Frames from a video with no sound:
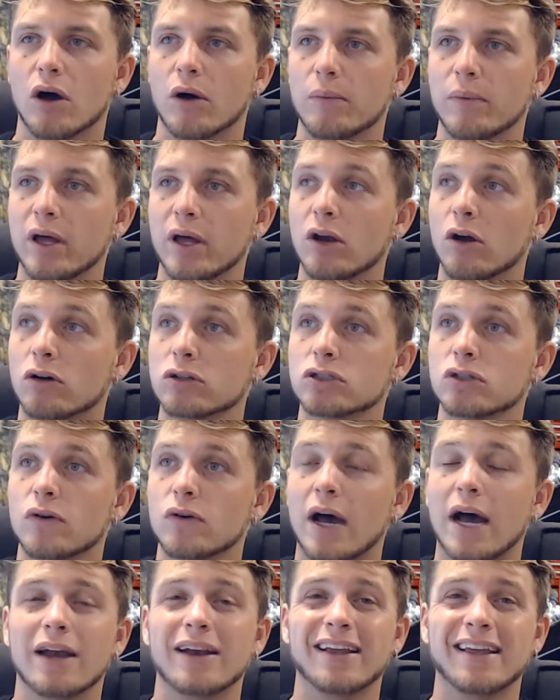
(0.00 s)
and also
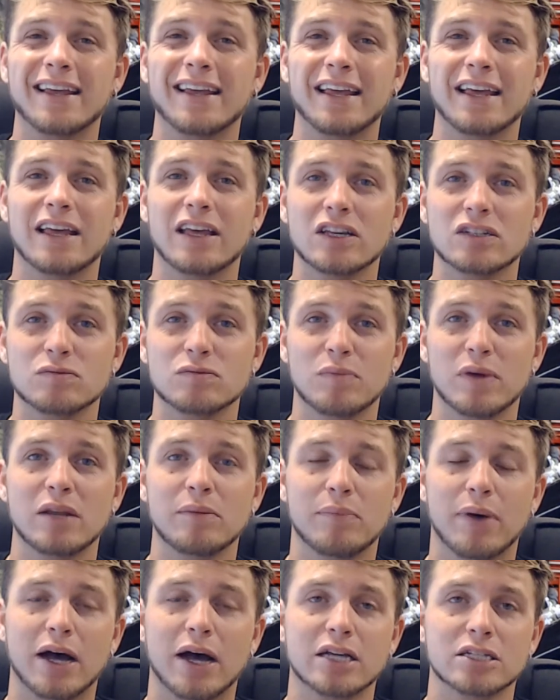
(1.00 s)
how to get as many
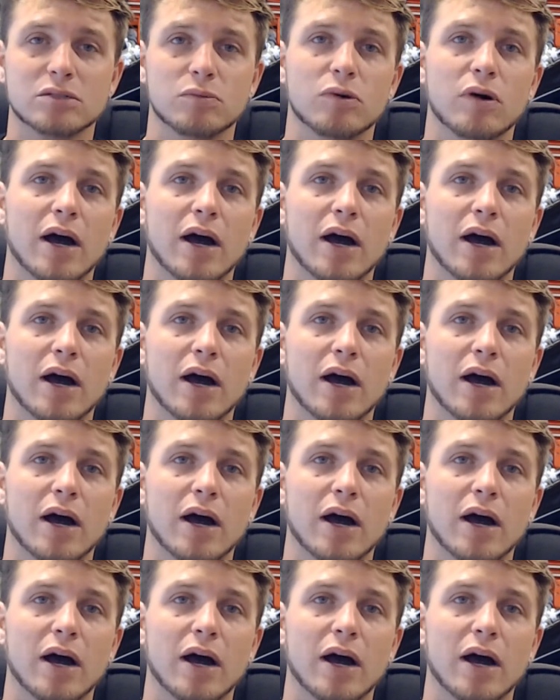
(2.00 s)
possible